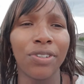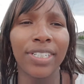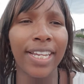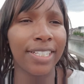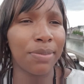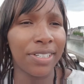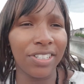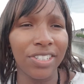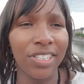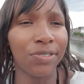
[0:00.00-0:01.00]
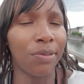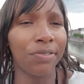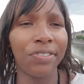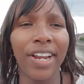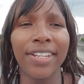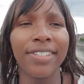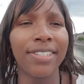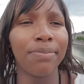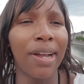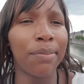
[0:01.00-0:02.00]
text messages from friends,
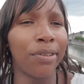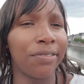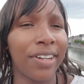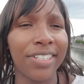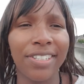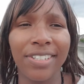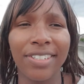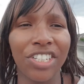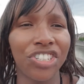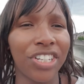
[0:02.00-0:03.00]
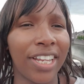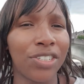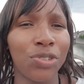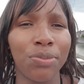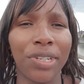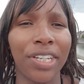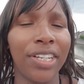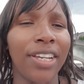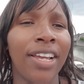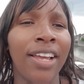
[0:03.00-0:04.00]
Bible verses they shared to me,